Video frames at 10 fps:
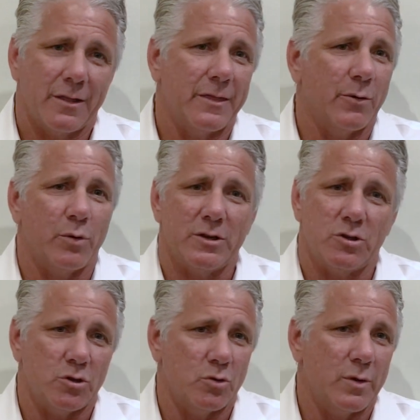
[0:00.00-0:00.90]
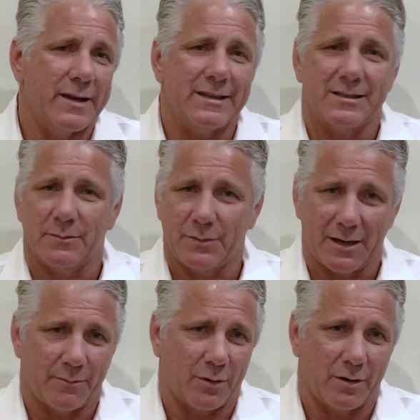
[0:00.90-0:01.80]
that we do in
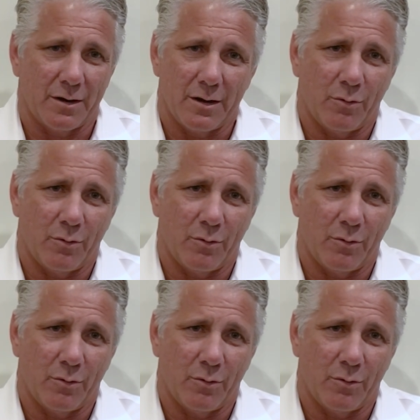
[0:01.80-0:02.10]
September,